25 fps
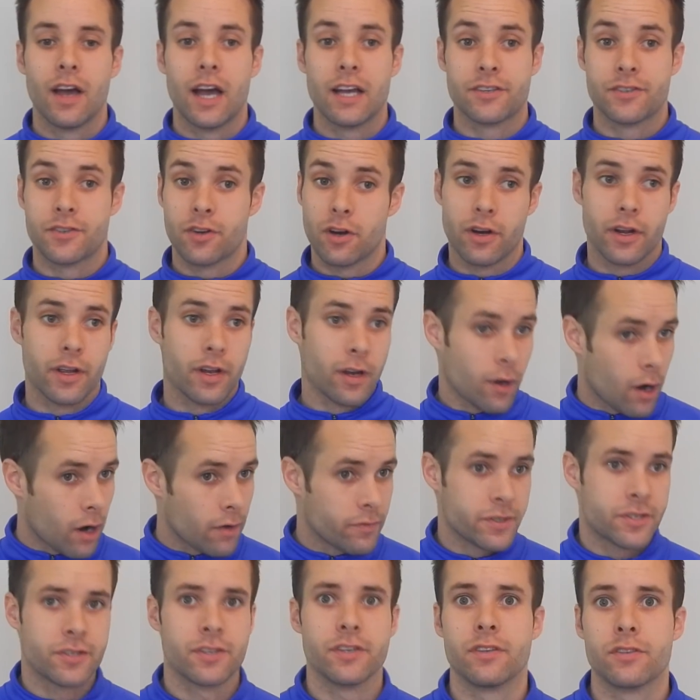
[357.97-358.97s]
I
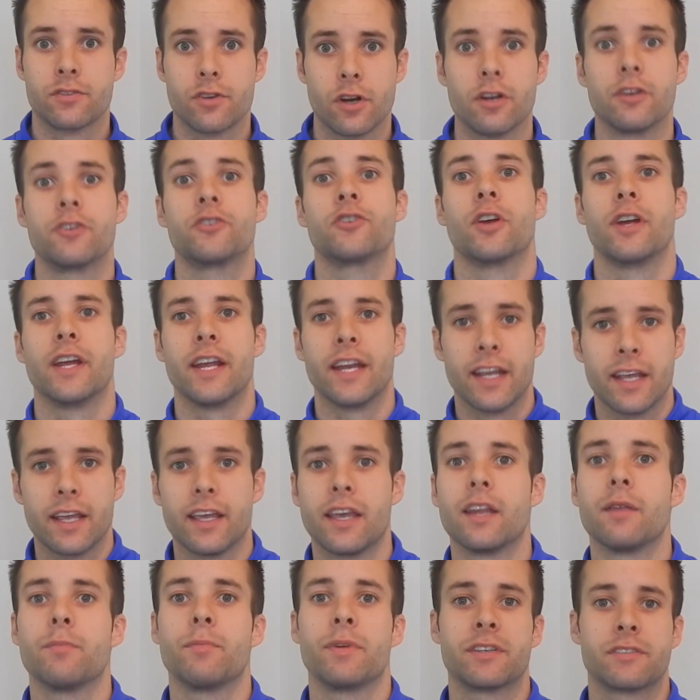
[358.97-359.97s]
obviously started training,
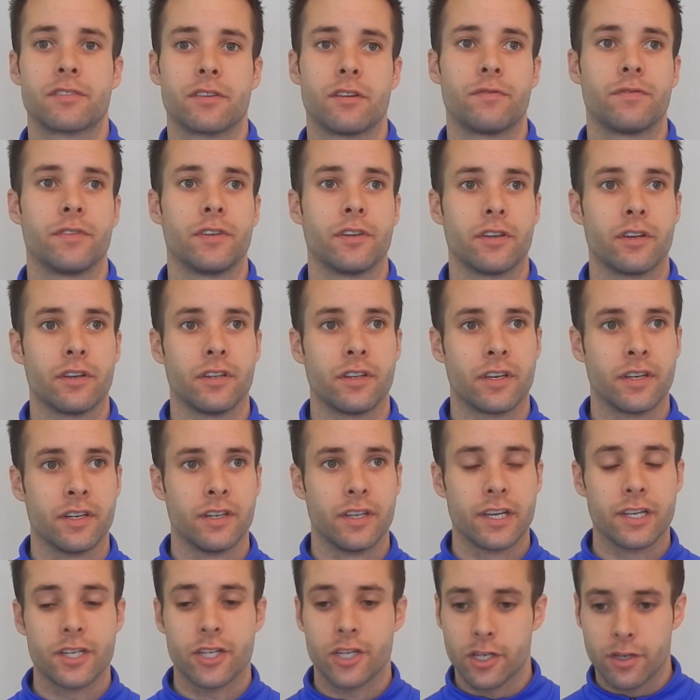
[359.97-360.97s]
getting myself into good
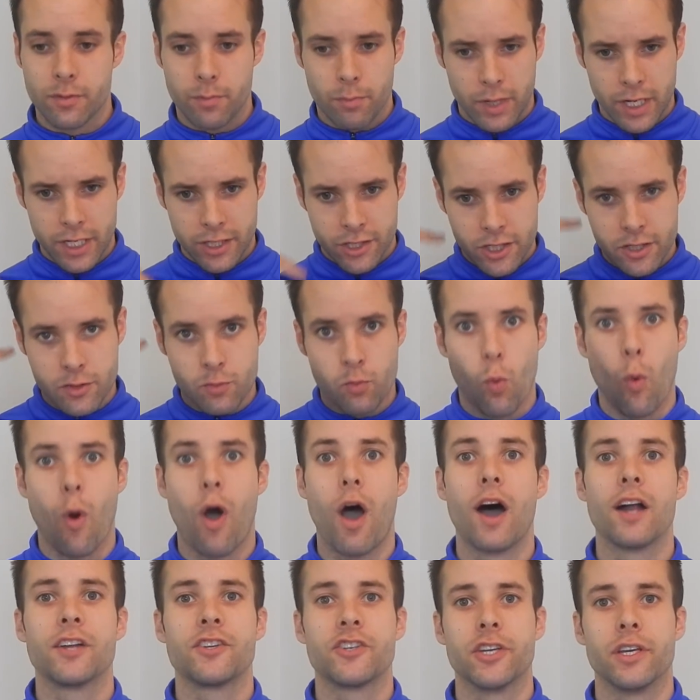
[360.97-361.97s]
condition, but just
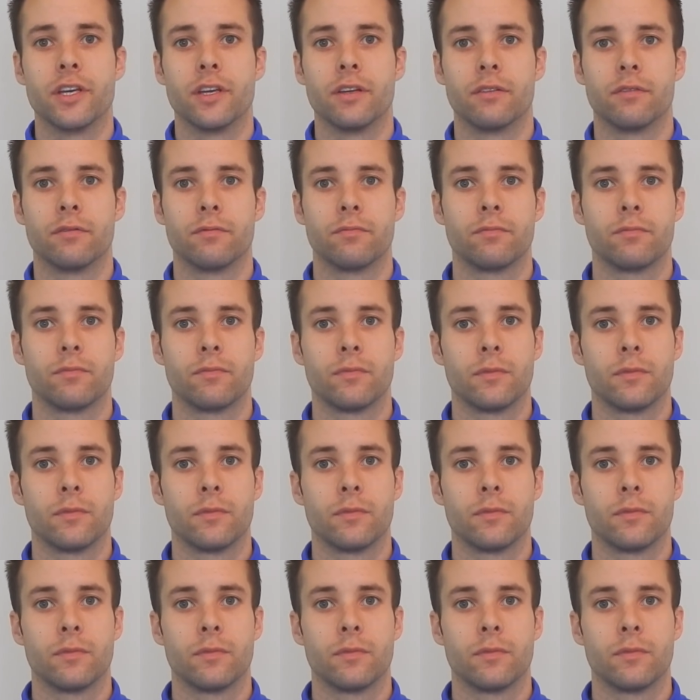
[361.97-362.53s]
watching